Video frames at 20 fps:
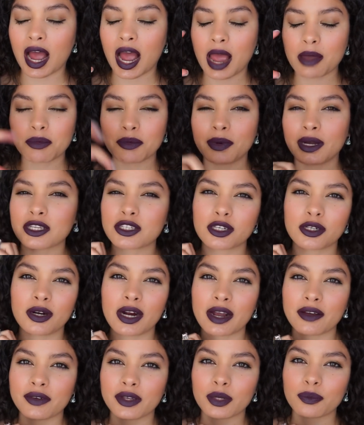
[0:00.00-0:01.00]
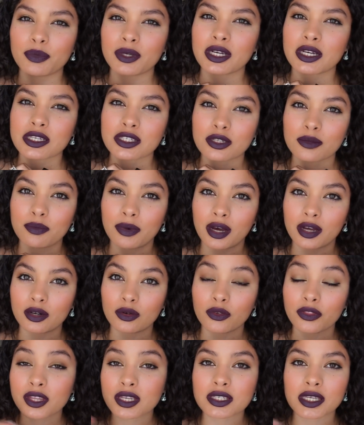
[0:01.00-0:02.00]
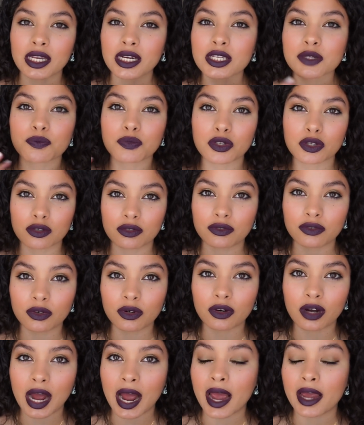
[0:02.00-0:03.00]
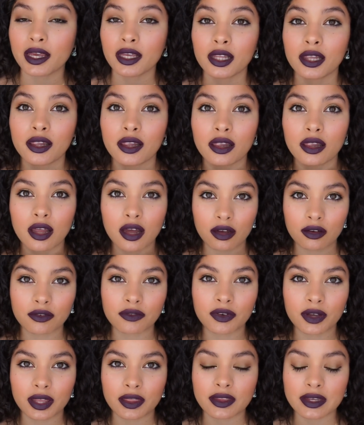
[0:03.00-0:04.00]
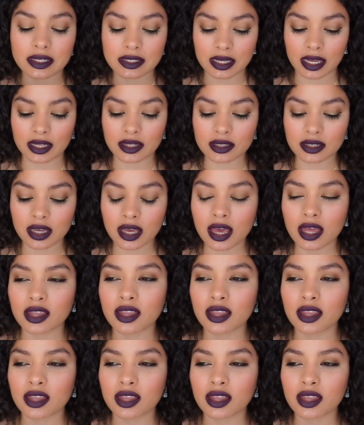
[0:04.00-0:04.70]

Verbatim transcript: I'm about to grab it because the bottle, the scent is beautiful. I love the scent.